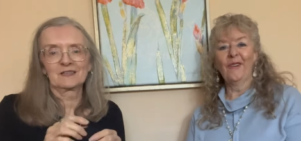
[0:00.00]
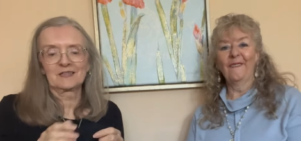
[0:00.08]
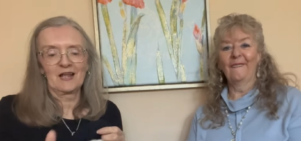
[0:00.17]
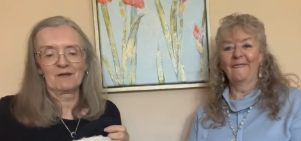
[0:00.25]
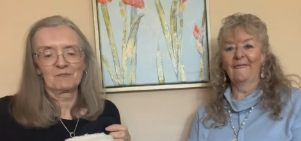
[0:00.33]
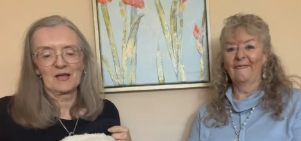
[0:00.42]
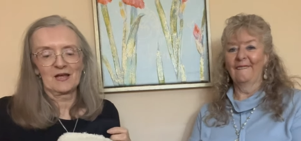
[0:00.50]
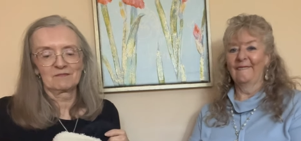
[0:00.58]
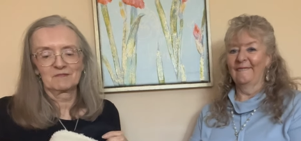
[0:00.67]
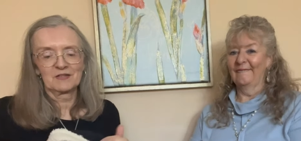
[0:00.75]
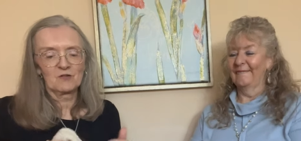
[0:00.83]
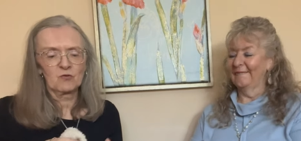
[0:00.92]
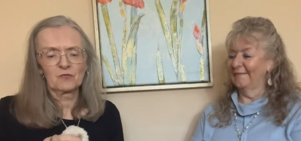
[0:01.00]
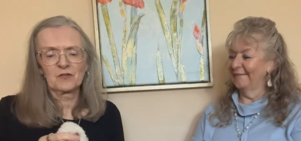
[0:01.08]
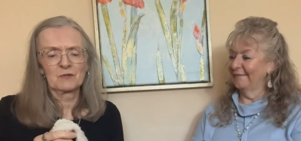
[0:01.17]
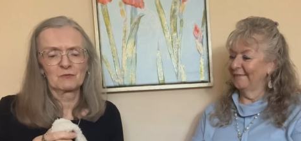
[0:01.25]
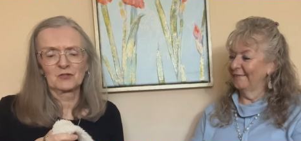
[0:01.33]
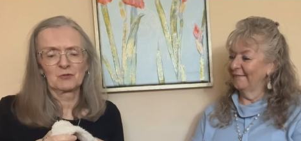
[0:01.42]
Speaker 1: it's not bad. The whole
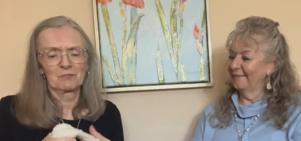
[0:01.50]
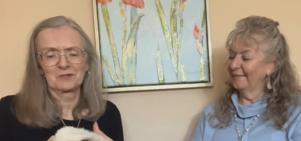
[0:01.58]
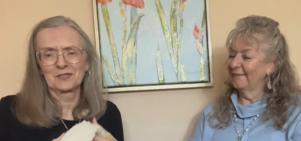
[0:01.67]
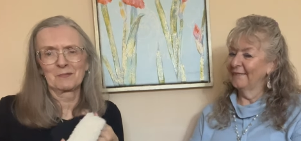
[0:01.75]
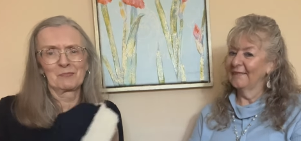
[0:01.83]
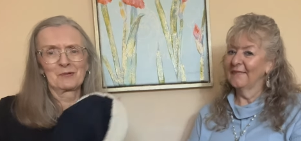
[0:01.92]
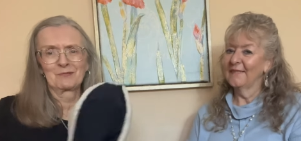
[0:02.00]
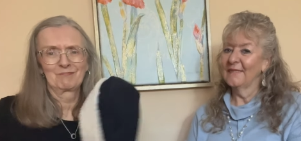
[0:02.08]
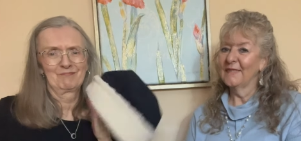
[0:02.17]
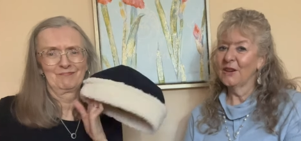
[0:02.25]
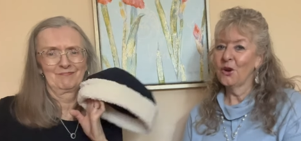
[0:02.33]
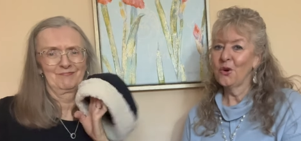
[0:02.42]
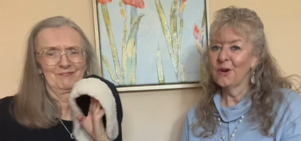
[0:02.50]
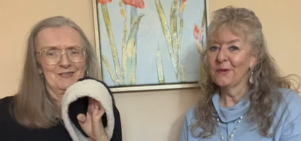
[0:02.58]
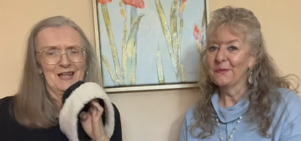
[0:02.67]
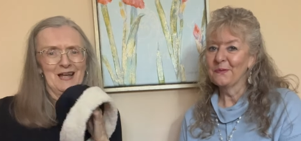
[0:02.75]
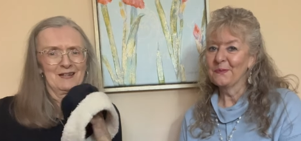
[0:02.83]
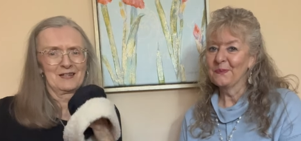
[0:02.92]
thing was super simple. Cool.
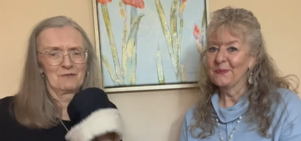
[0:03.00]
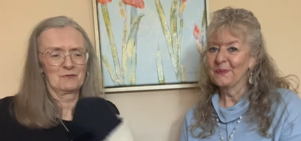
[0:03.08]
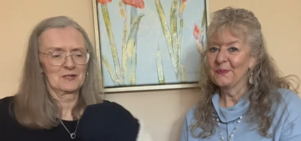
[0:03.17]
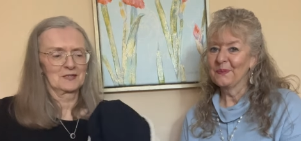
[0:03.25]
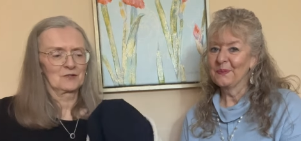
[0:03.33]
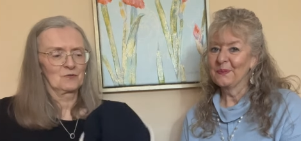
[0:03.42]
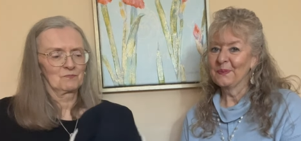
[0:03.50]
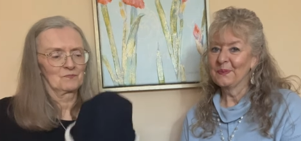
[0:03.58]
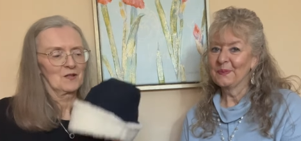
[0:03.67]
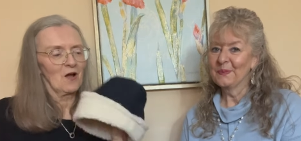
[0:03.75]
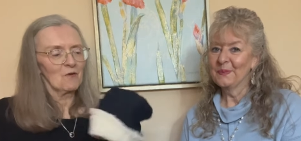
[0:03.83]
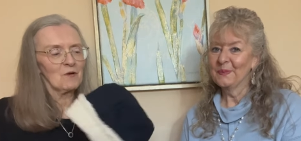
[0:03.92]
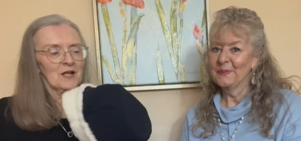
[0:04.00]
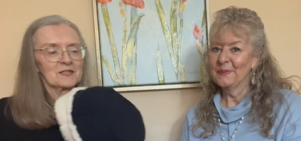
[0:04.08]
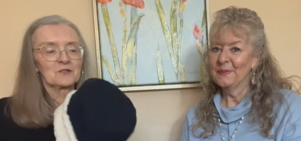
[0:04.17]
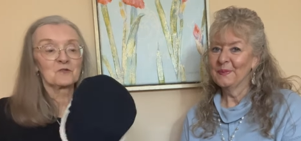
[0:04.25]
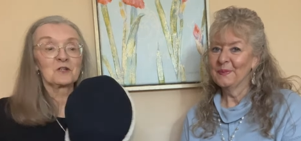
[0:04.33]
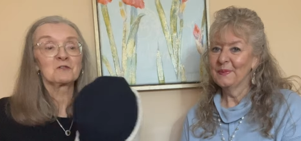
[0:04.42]
Yeah, it was. All right,
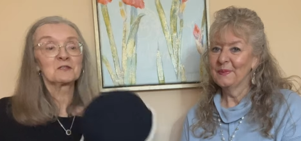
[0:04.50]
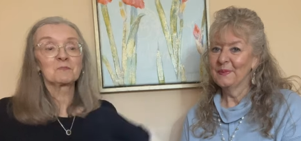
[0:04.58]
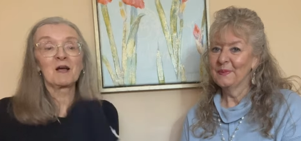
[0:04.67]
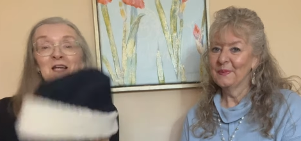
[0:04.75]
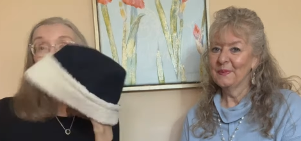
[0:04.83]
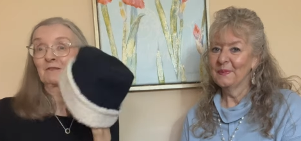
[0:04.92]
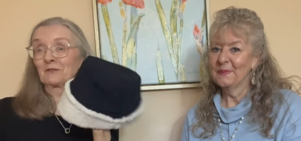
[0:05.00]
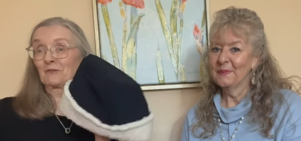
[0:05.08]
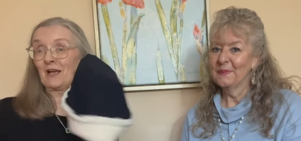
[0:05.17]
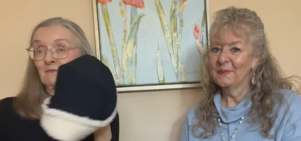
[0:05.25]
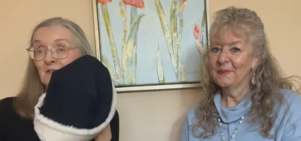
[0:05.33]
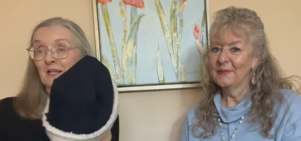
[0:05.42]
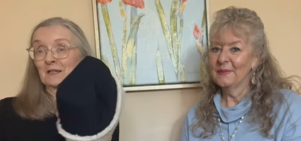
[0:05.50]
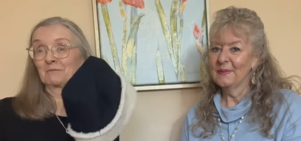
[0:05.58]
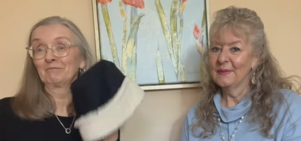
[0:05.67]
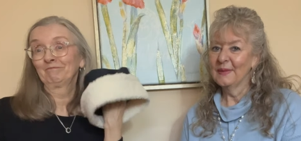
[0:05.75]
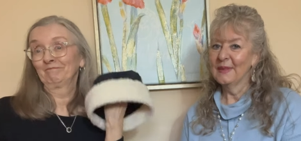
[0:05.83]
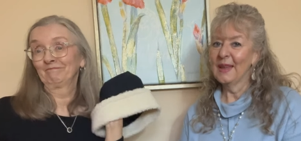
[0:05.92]
so there's my craft
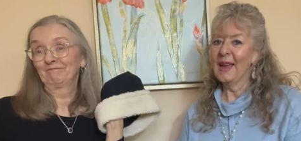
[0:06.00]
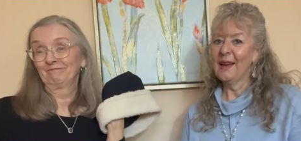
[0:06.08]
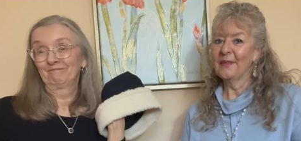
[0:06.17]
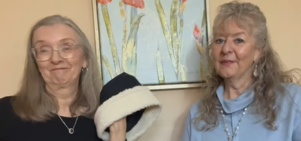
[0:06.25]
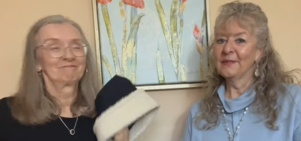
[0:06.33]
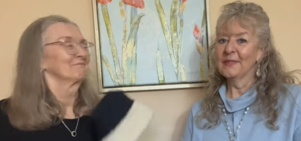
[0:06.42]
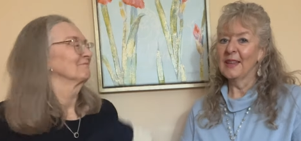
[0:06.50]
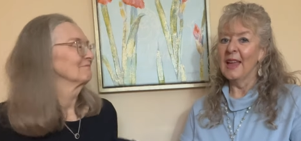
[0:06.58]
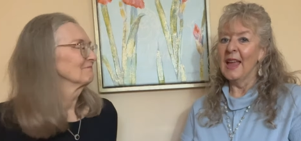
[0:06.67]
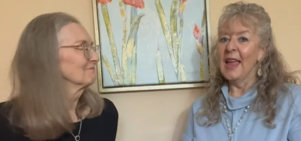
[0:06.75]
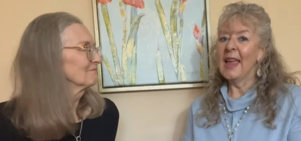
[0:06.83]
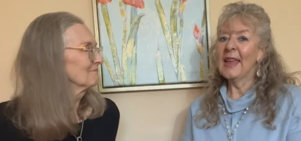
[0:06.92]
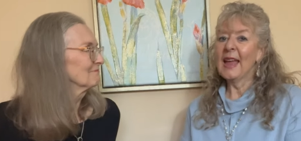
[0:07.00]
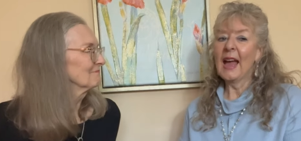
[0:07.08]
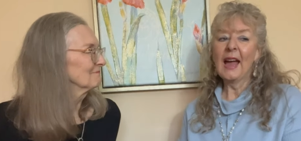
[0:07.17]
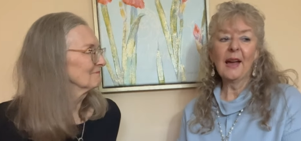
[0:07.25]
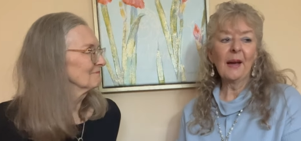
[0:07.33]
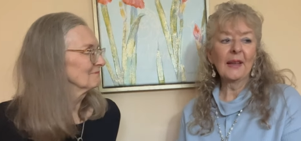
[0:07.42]
item.
Speaker 2: Yeah. Hey,
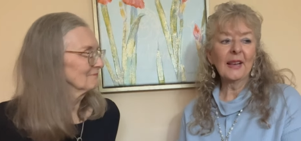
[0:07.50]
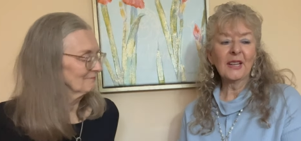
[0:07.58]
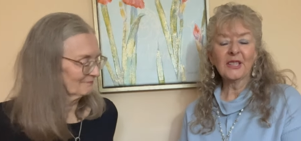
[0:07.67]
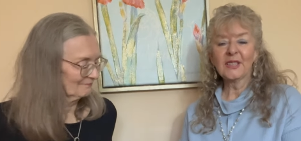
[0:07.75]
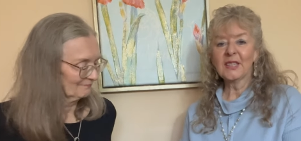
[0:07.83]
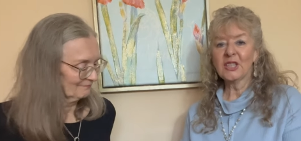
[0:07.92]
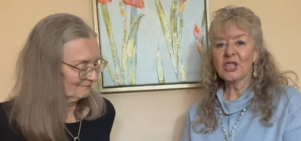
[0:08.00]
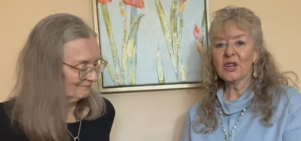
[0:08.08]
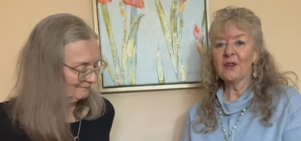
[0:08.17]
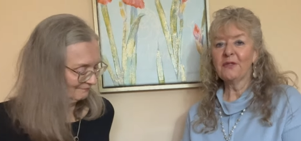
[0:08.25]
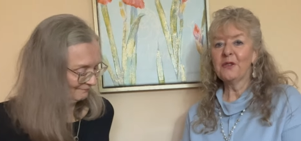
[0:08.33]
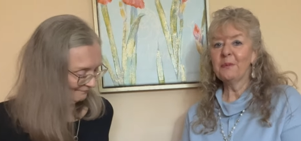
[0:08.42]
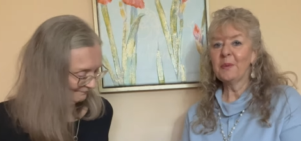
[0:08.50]
uh, I'd like to share a few